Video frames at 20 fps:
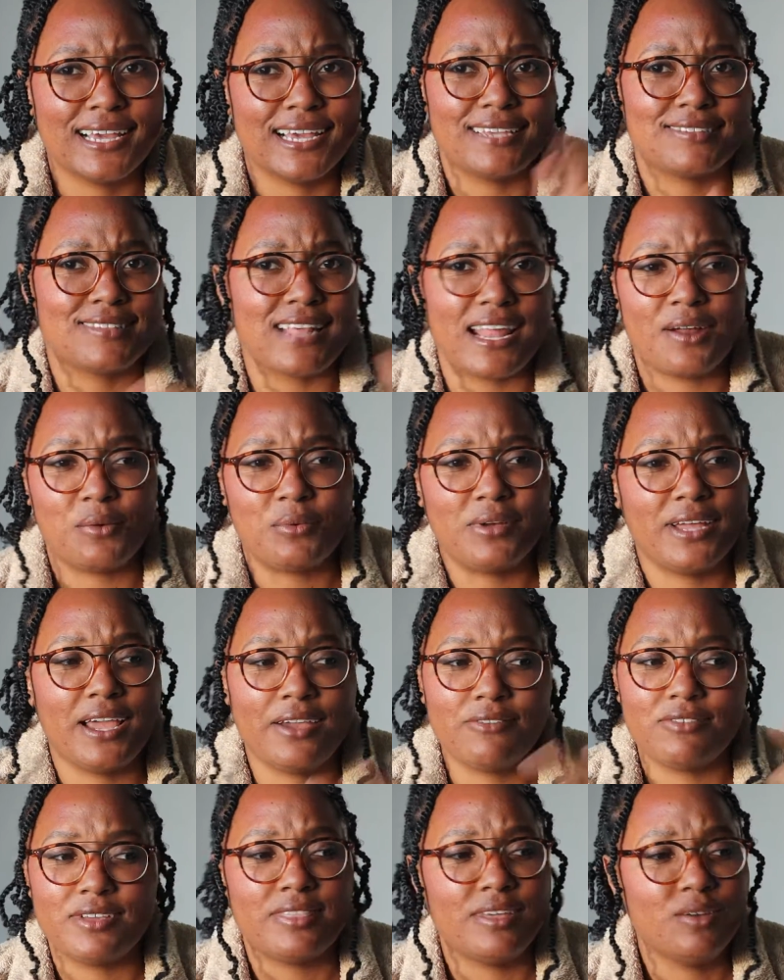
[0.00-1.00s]
is that I want
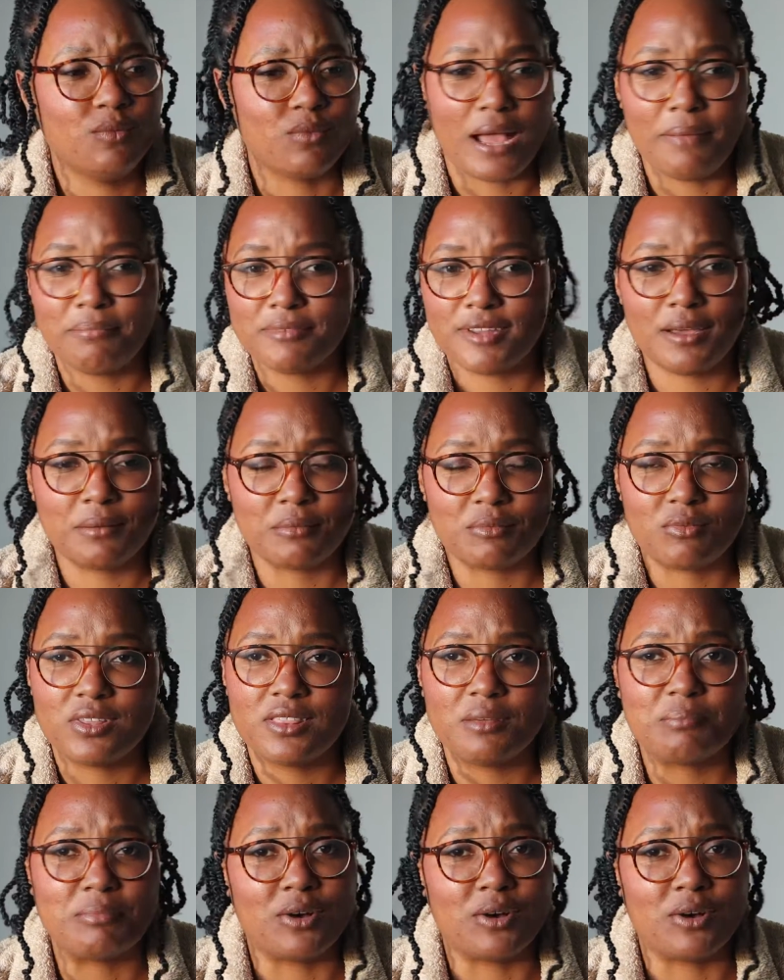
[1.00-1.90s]
everything wrapped up with a